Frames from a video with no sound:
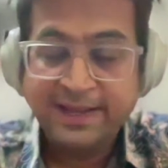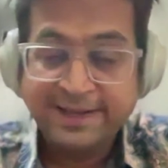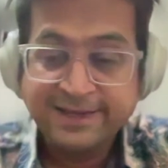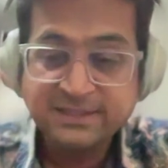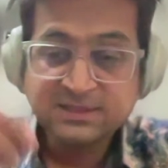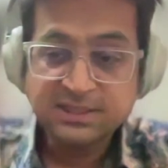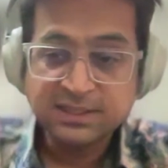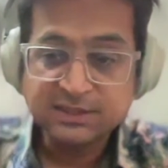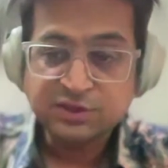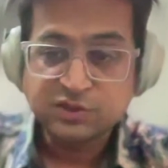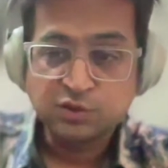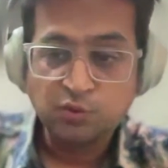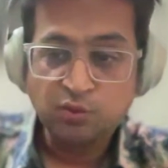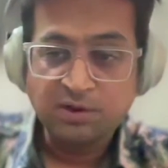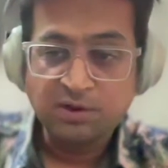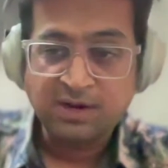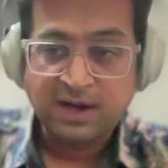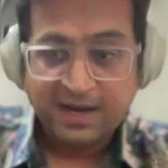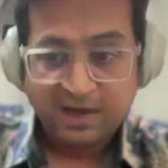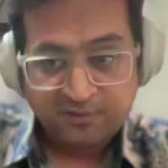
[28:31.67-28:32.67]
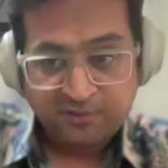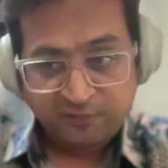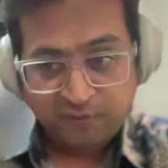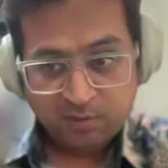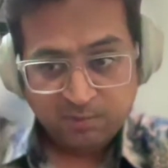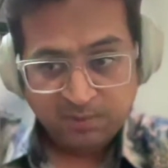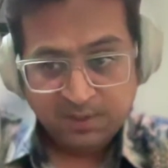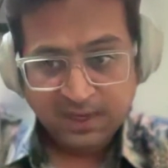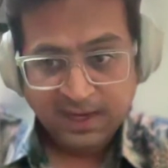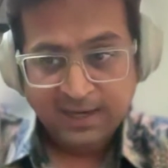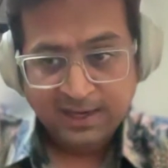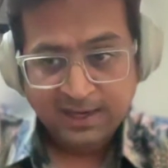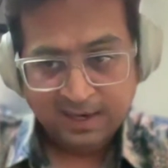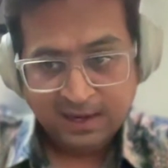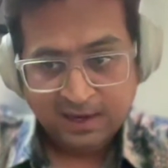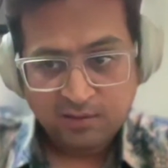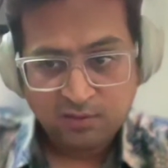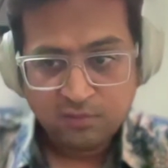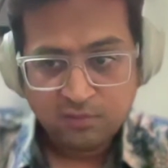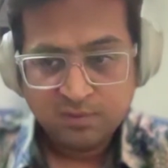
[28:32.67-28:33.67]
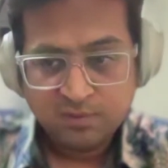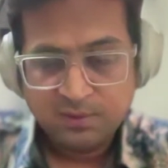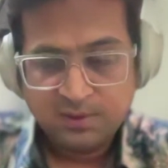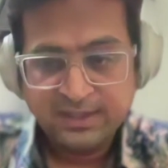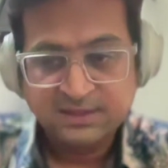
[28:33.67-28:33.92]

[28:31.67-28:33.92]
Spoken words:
Is this tool right for me right now?